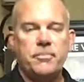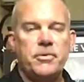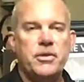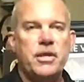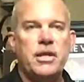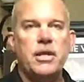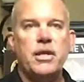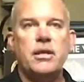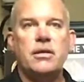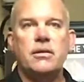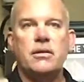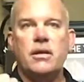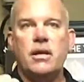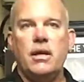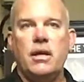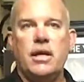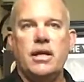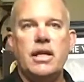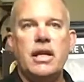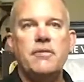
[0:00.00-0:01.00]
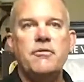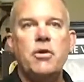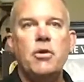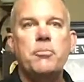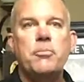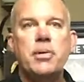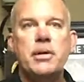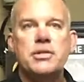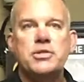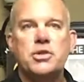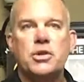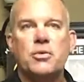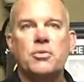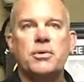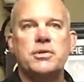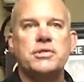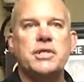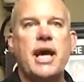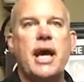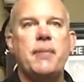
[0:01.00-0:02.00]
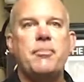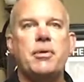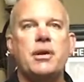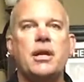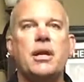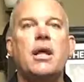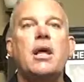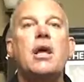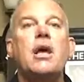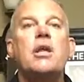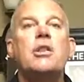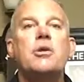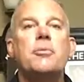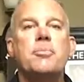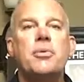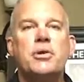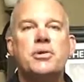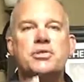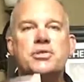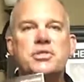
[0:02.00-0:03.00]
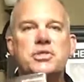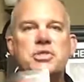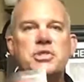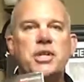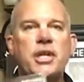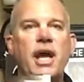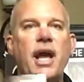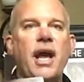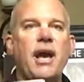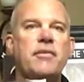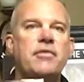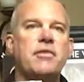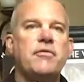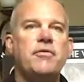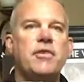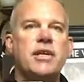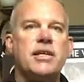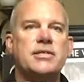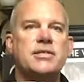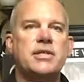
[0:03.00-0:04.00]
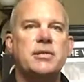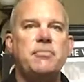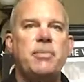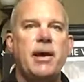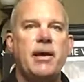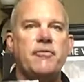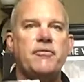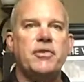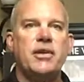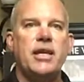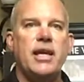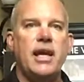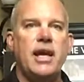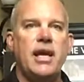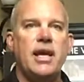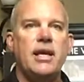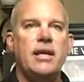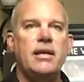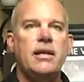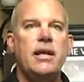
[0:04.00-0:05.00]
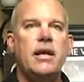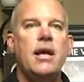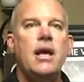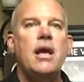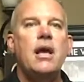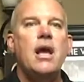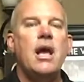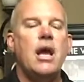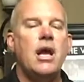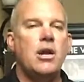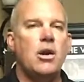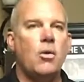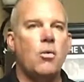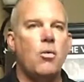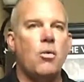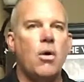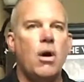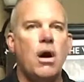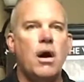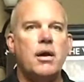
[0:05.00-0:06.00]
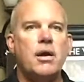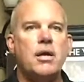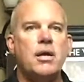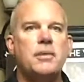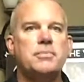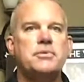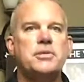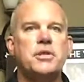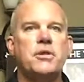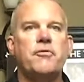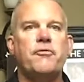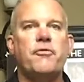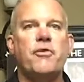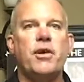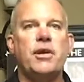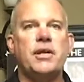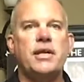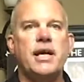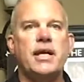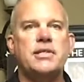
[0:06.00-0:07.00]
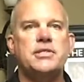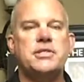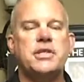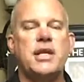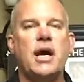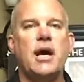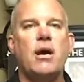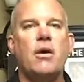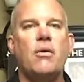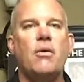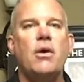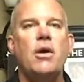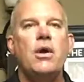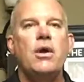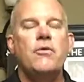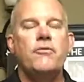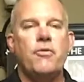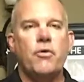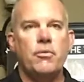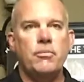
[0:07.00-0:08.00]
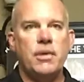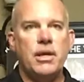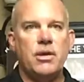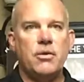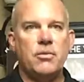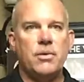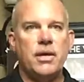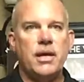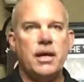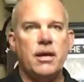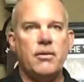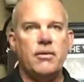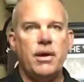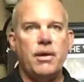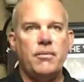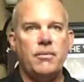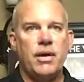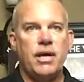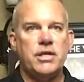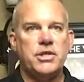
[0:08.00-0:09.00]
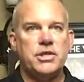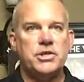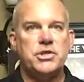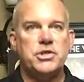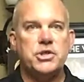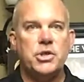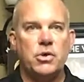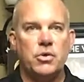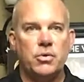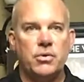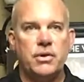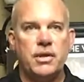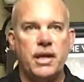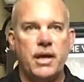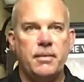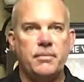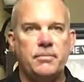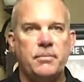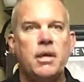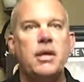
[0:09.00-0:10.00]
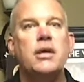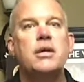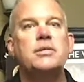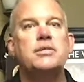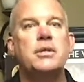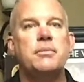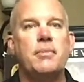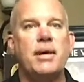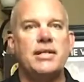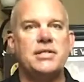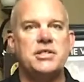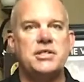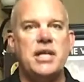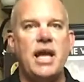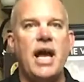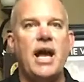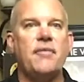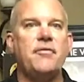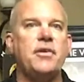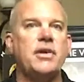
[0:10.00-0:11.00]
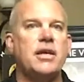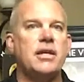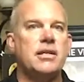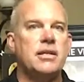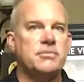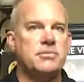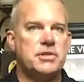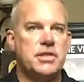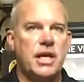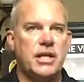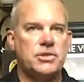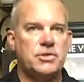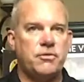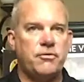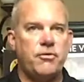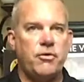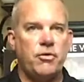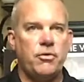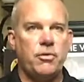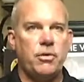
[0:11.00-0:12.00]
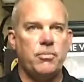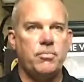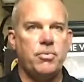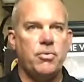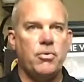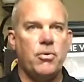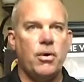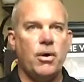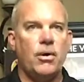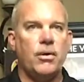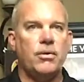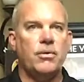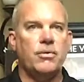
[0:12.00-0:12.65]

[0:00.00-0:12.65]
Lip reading: and give you a picture of what's happening. The person should have the VSC pamphlet in hand, and they're walking up to the front desk now for me to reiterate what I just told them to my staff and get them scheduled for the report,